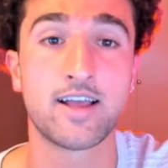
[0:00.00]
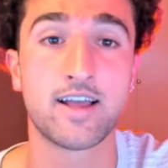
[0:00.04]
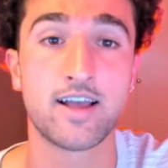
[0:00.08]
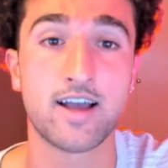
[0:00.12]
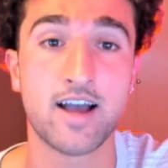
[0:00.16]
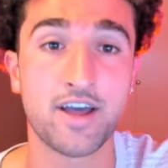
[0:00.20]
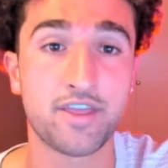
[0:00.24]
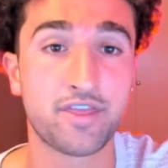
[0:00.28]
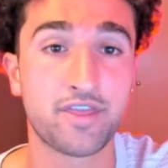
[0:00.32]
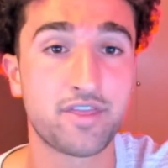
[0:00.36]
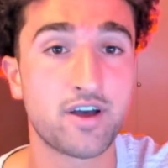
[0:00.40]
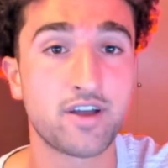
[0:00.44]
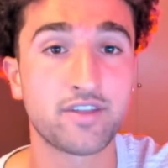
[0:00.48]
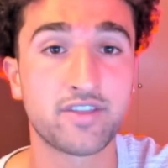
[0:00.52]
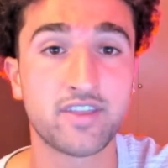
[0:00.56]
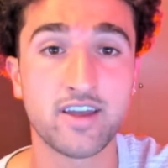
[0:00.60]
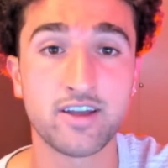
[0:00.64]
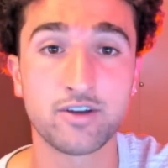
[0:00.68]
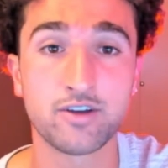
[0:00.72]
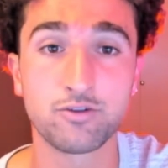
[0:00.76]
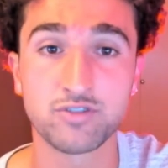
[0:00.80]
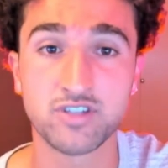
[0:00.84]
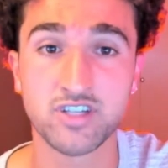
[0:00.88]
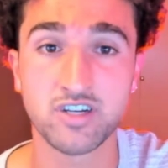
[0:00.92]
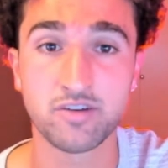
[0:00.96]
I thought that
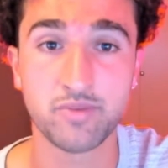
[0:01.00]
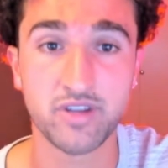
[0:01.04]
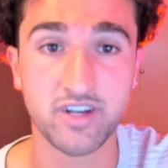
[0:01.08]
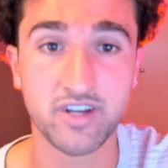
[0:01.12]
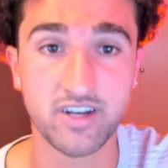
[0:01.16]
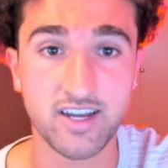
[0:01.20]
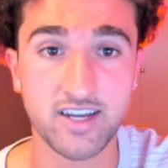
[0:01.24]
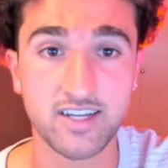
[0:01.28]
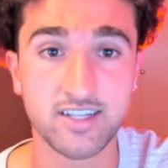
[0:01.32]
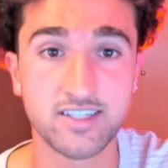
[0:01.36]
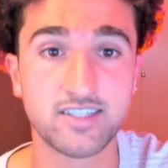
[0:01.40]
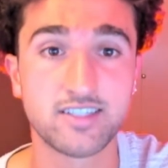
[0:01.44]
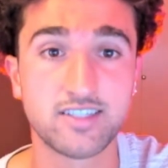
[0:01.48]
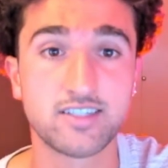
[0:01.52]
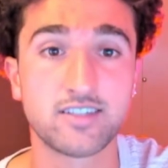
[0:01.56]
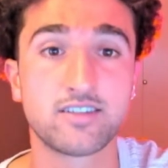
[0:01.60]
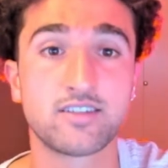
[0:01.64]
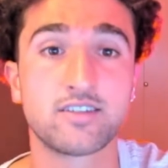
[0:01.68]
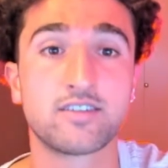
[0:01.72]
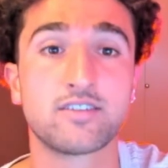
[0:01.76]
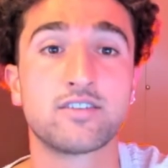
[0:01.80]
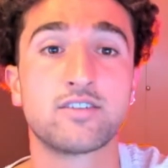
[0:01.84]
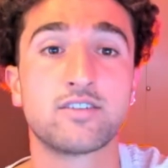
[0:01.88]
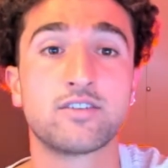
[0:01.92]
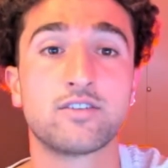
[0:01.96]
it was going to be a nice
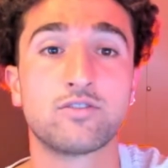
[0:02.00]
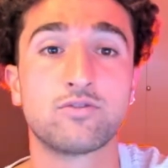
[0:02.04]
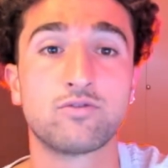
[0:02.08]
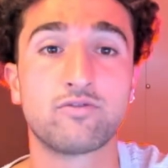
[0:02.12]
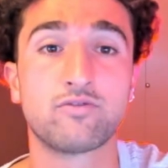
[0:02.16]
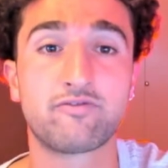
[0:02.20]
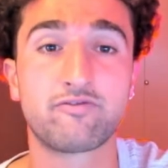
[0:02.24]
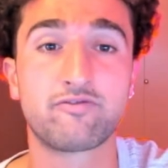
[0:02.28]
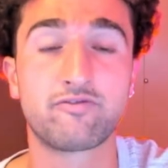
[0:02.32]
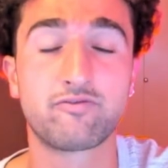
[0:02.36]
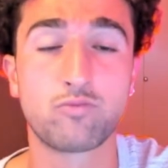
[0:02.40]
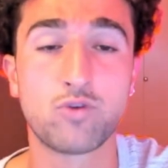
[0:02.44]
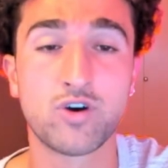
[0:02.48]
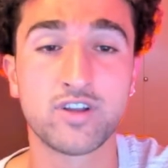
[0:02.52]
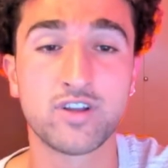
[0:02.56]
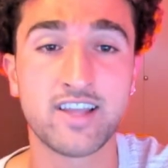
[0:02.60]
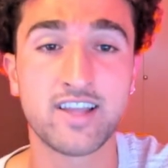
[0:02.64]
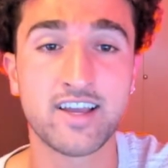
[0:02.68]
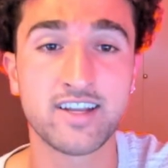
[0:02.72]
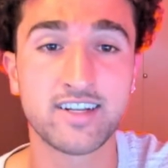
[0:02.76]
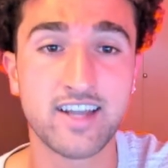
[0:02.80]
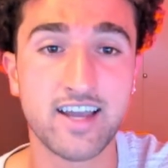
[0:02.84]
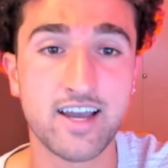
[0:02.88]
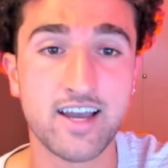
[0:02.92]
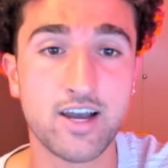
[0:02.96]
one
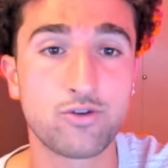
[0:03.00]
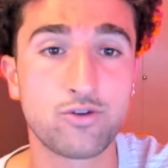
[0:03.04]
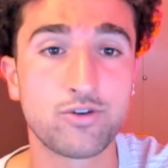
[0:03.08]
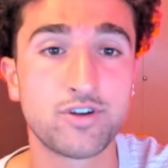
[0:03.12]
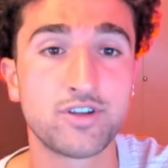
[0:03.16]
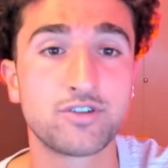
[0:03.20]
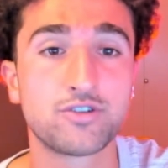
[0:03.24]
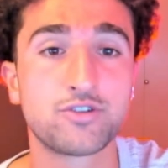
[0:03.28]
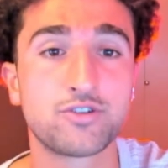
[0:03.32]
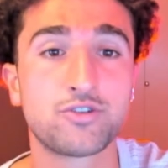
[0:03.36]
leg down,